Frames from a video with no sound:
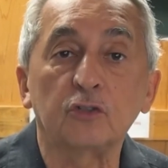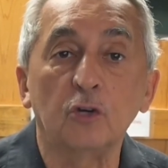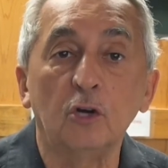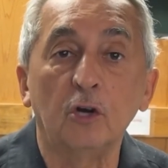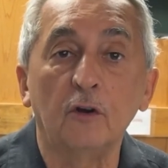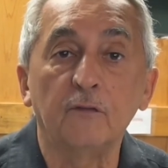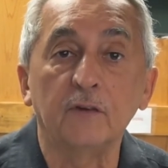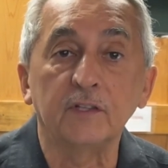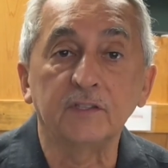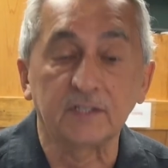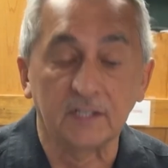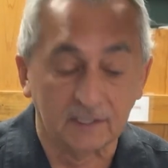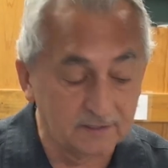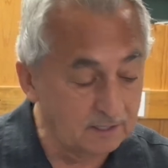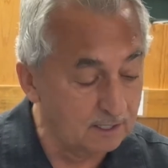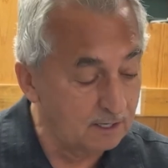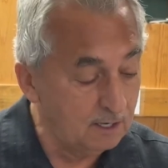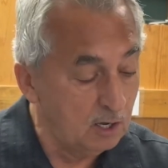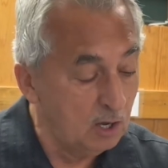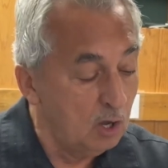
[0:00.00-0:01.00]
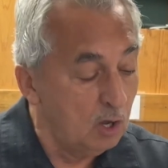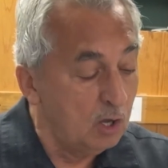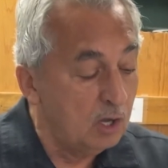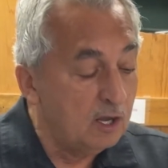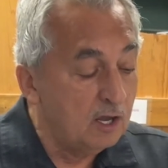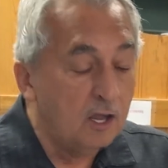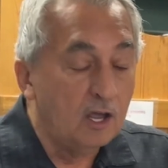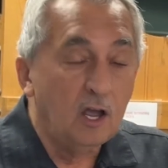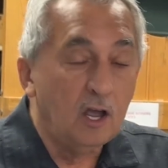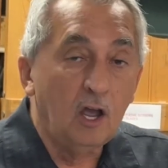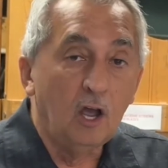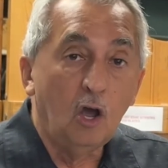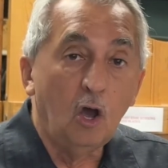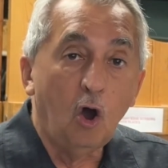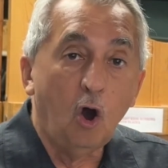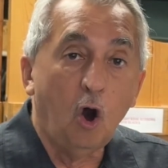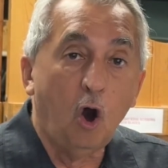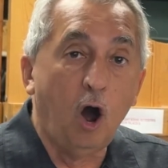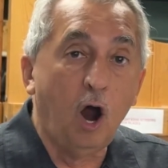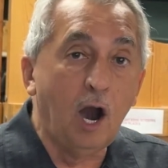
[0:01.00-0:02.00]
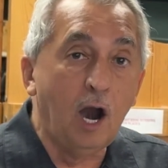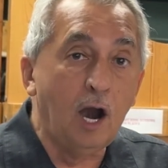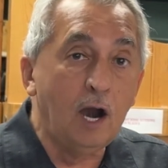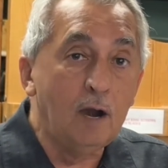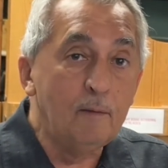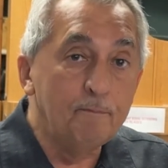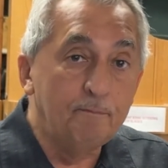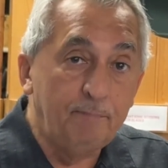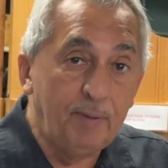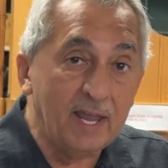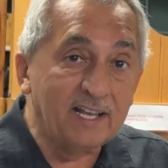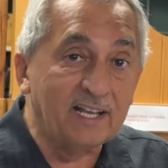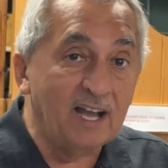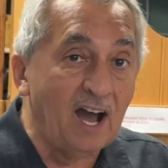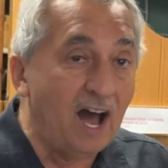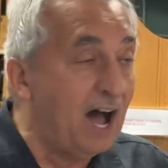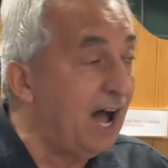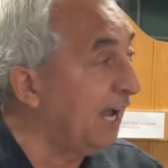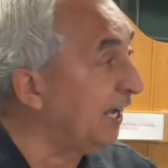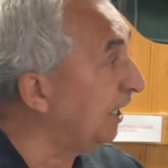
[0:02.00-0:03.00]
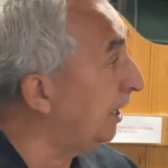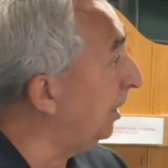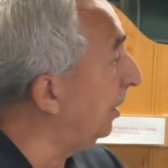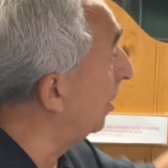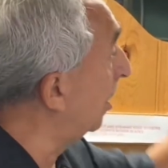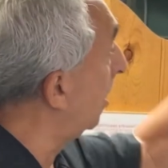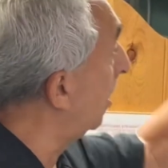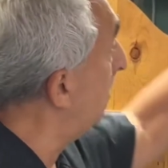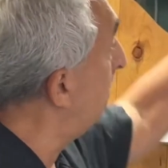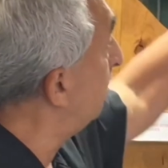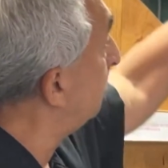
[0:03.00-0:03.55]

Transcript: surfaces. Our big guy here,